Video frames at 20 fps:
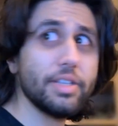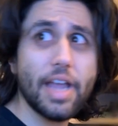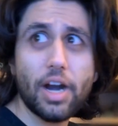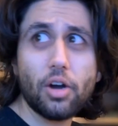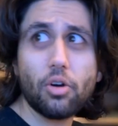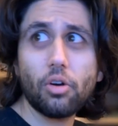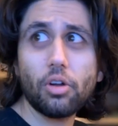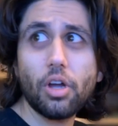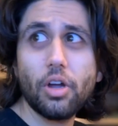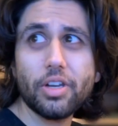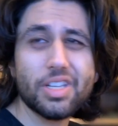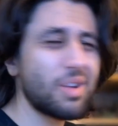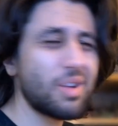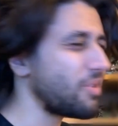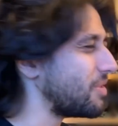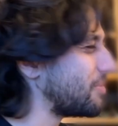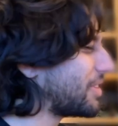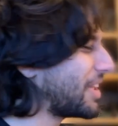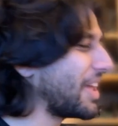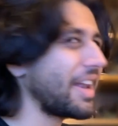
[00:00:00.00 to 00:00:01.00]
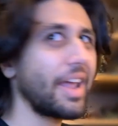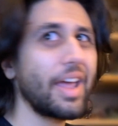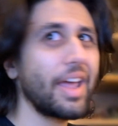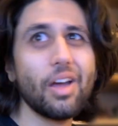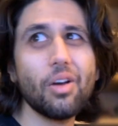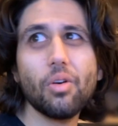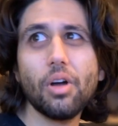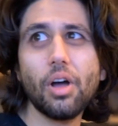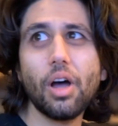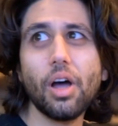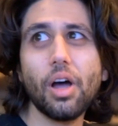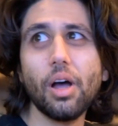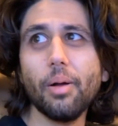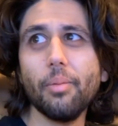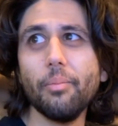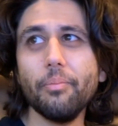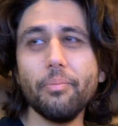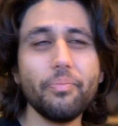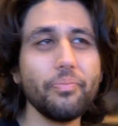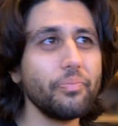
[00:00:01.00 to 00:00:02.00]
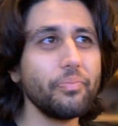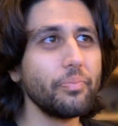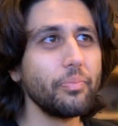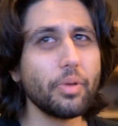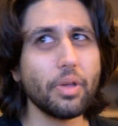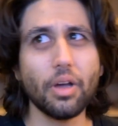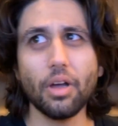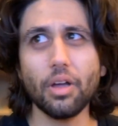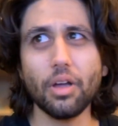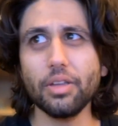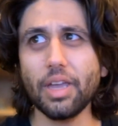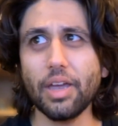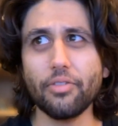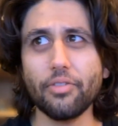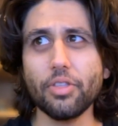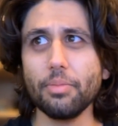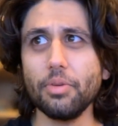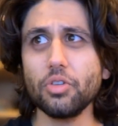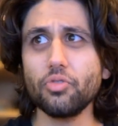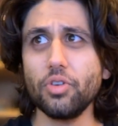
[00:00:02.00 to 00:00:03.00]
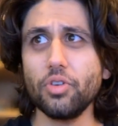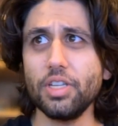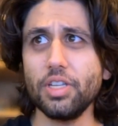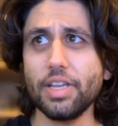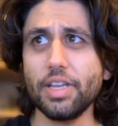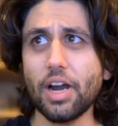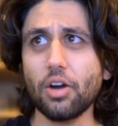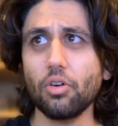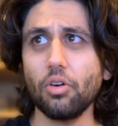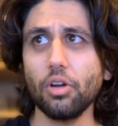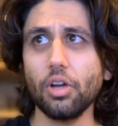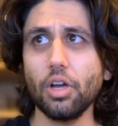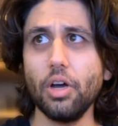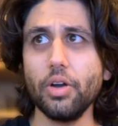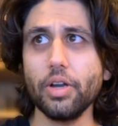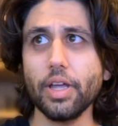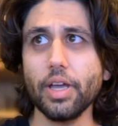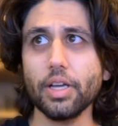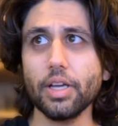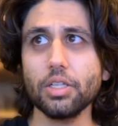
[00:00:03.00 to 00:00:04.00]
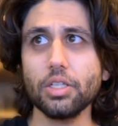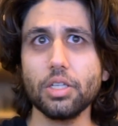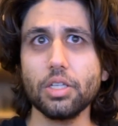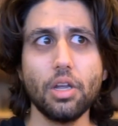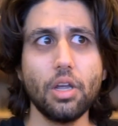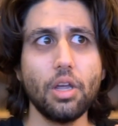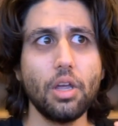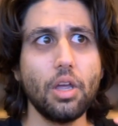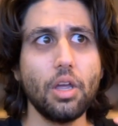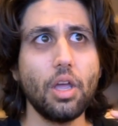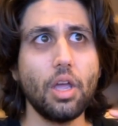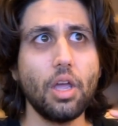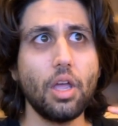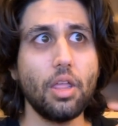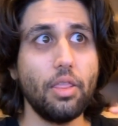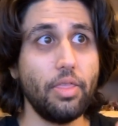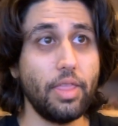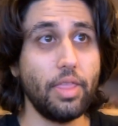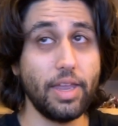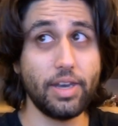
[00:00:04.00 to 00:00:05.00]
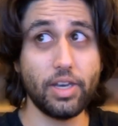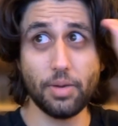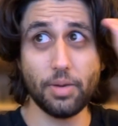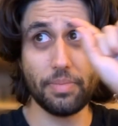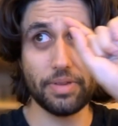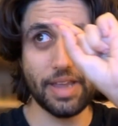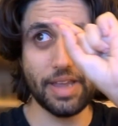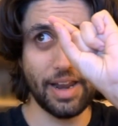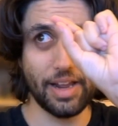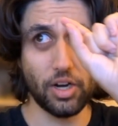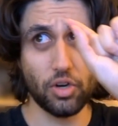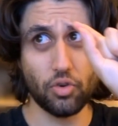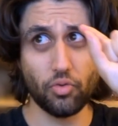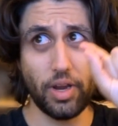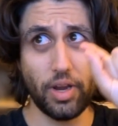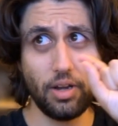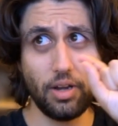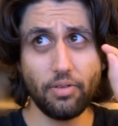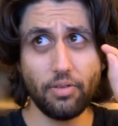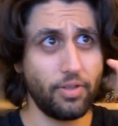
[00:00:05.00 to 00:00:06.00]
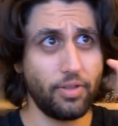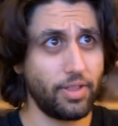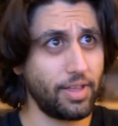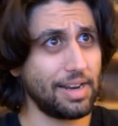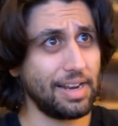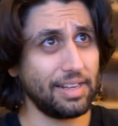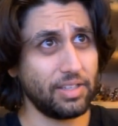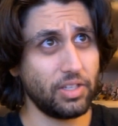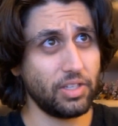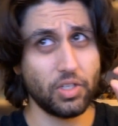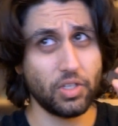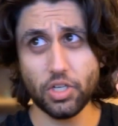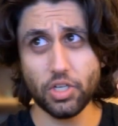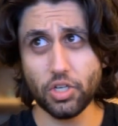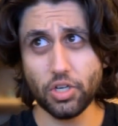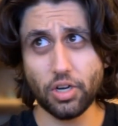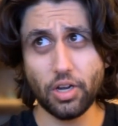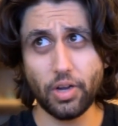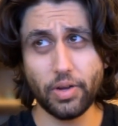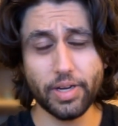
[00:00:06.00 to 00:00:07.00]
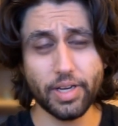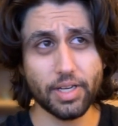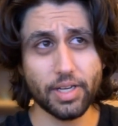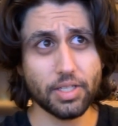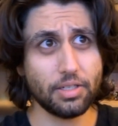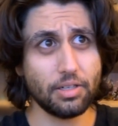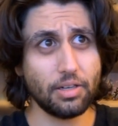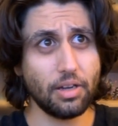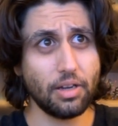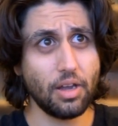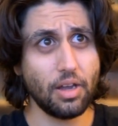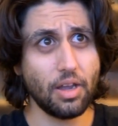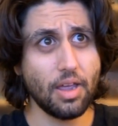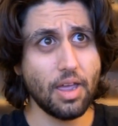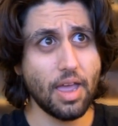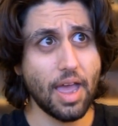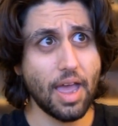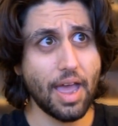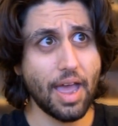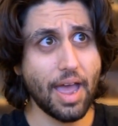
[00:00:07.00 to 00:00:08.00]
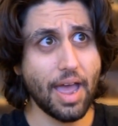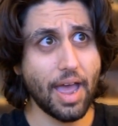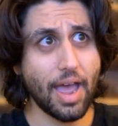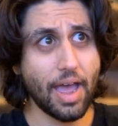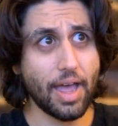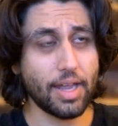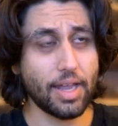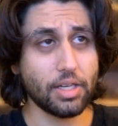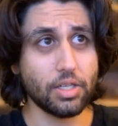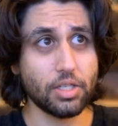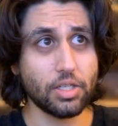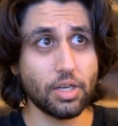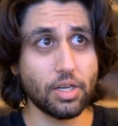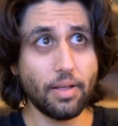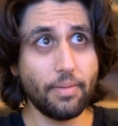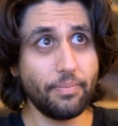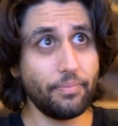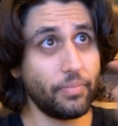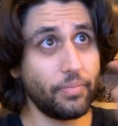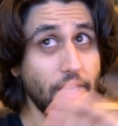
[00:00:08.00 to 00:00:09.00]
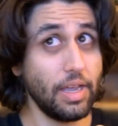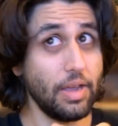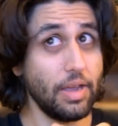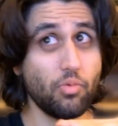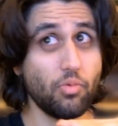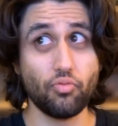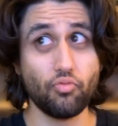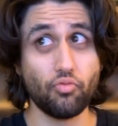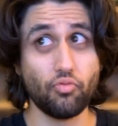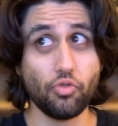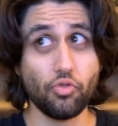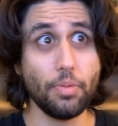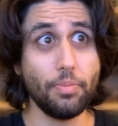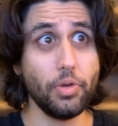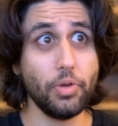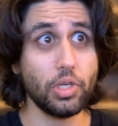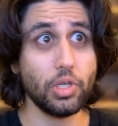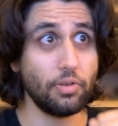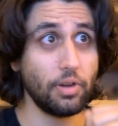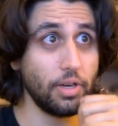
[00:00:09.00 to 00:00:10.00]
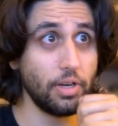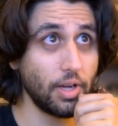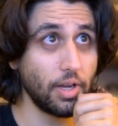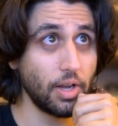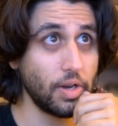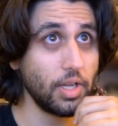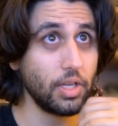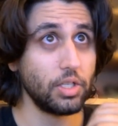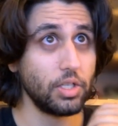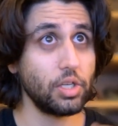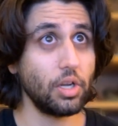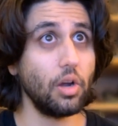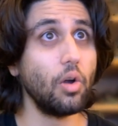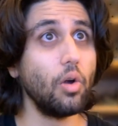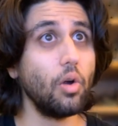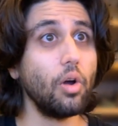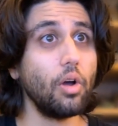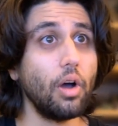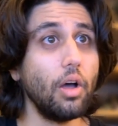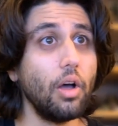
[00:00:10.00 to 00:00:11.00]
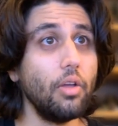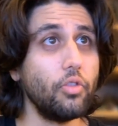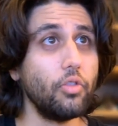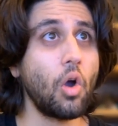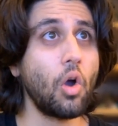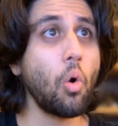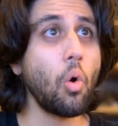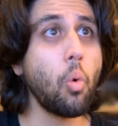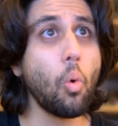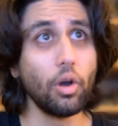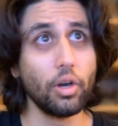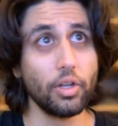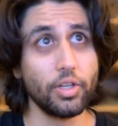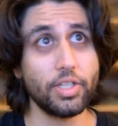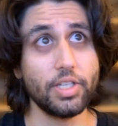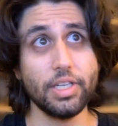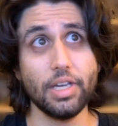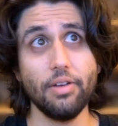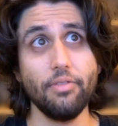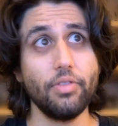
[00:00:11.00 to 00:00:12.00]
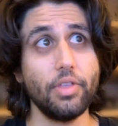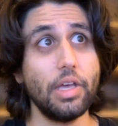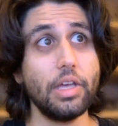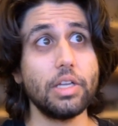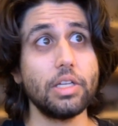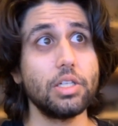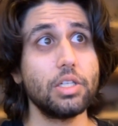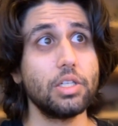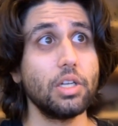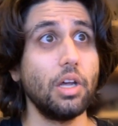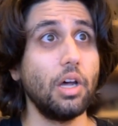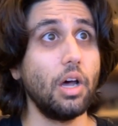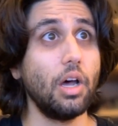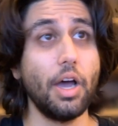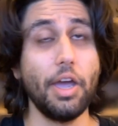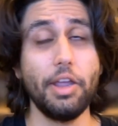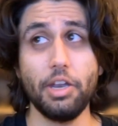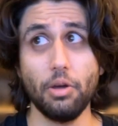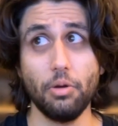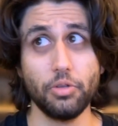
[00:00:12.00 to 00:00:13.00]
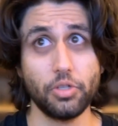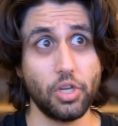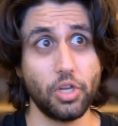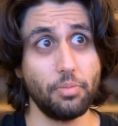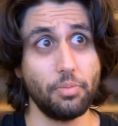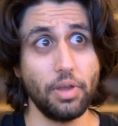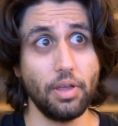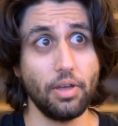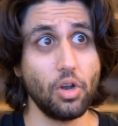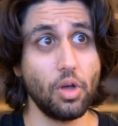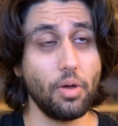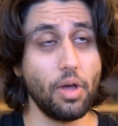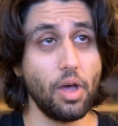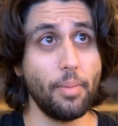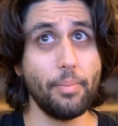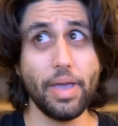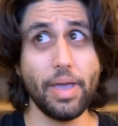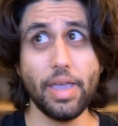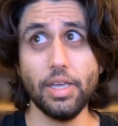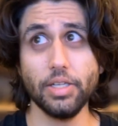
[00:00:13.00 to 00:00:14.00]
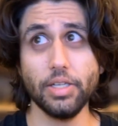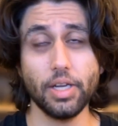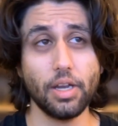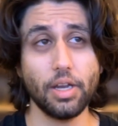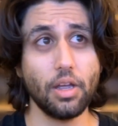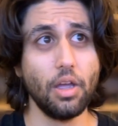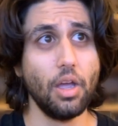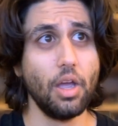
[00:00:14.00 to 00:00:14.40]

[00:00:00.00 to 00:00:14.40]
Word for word: Necron Codex, oh, um, the yeah, for the most recent Necron Codex, they did metallic green for the collector's edition Codex, and that it was really beautifully done. So the quality of this, I know, is going to be amazing.